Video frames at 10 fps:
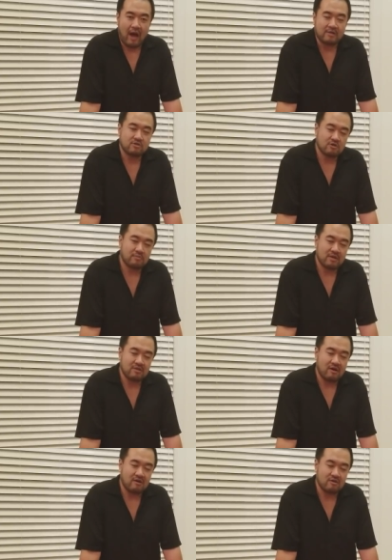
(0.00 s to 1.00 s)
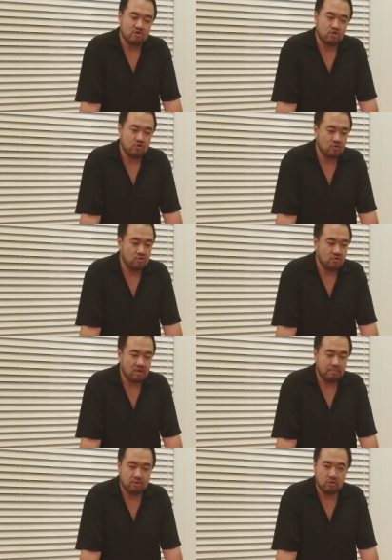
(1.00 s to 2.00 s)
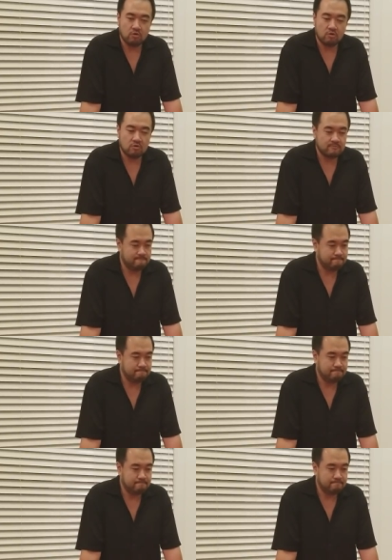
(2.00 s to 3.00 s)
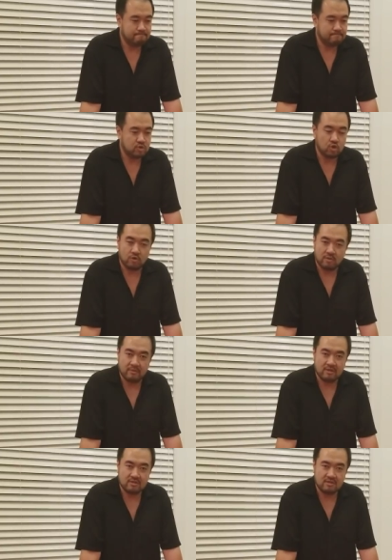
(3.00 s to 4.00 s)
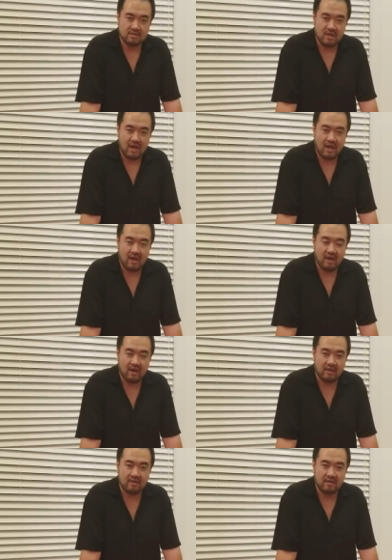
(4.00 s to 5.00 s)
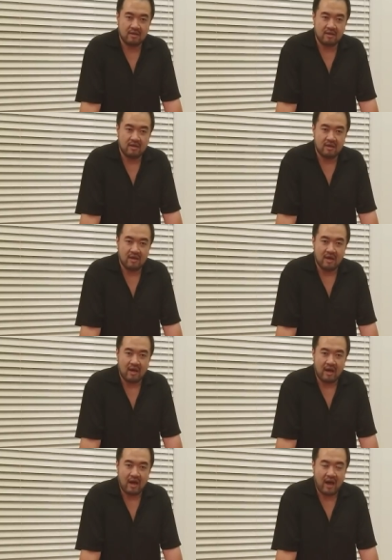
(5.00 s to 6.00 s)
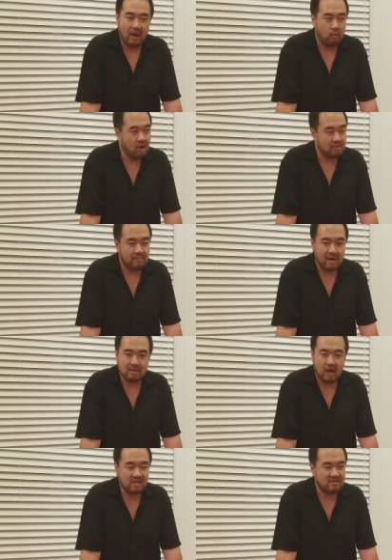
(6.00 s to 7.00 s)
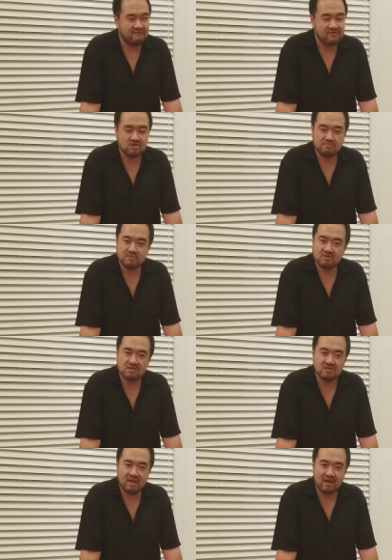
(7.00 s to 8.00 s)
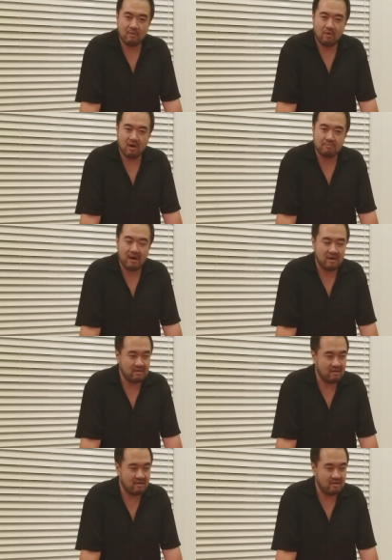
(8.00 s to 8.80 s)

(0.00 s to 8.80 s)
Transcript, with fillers: I took my daughter to the pool tournament, and I walked by, the first person that I walked by